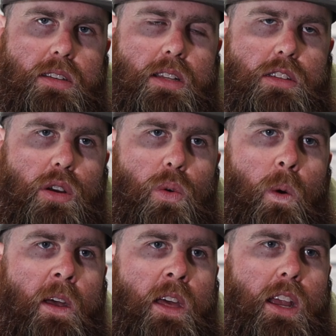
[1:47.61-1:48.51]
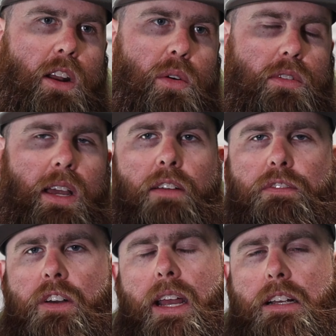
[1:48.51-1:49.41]
And so, you know, it was kind of
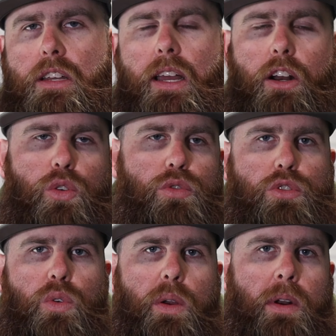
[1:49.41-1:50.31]
funny. I actually got a cool story.